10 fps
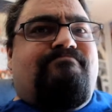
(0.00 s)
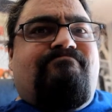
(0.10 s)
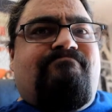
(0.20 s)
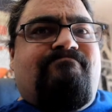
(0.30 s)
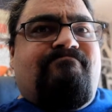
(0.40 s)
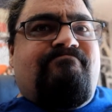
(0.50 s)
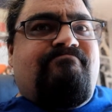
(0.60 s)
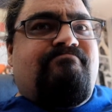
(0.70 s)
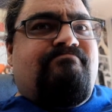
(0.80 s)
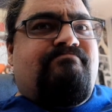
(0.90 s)

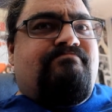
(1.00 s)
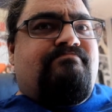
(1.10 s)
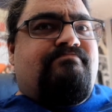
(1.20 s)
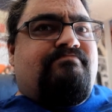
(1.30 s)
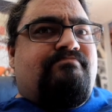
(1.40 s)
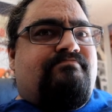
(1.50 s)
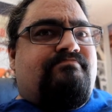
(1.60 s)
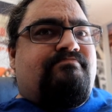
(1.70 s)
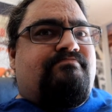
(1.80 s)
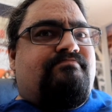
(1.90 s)

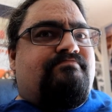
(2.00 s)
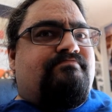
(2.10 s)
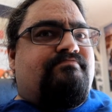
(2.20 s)
(silence)